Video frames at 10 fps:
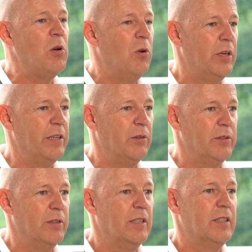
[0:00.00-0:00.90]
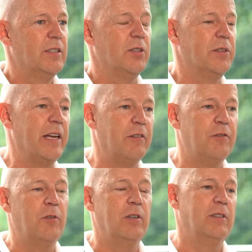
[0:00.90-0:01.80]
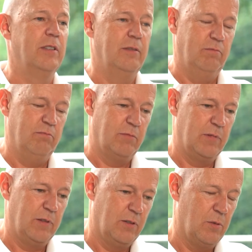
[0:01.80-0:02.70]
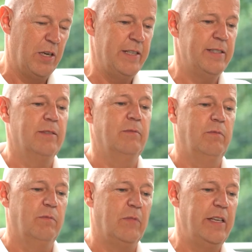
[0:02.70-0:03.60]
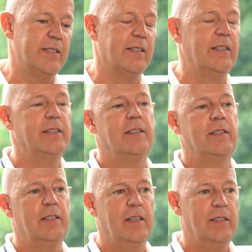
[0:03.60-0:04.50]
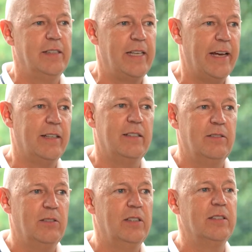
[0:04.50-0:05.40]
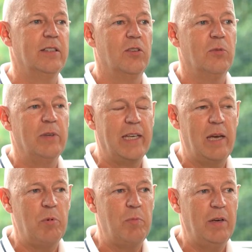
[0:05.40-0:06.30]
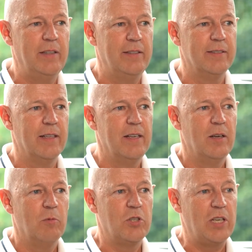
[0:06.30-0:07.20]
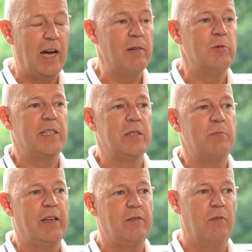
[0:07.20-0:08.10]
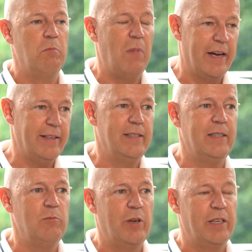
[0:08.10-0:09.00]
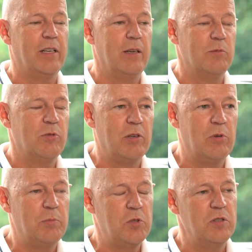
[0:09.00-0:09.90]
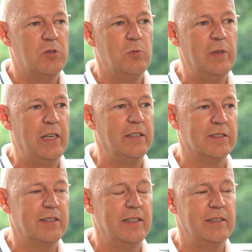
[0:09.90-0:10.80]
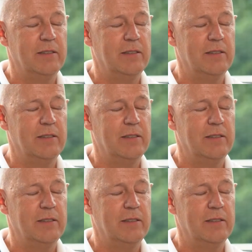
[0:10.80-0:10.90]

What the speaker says: early on. So therefore, compliance, insight, detect, these are the 3 capabilities which I would expect from my team when it comes to encryption to really understand.